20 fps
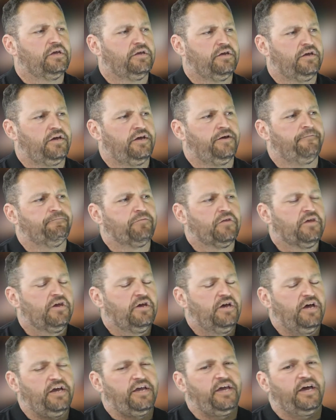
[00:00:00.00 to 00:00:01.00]
Yeah.
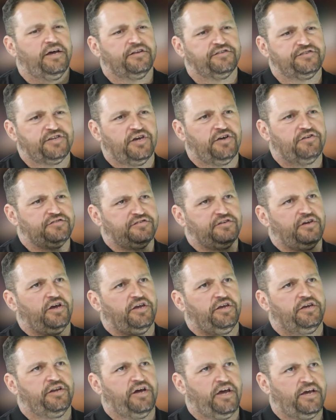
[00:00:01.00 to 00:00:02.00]
Okay. And so,
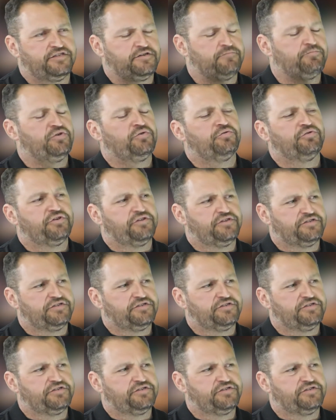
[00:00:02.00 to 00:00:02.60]
you know, as a builder,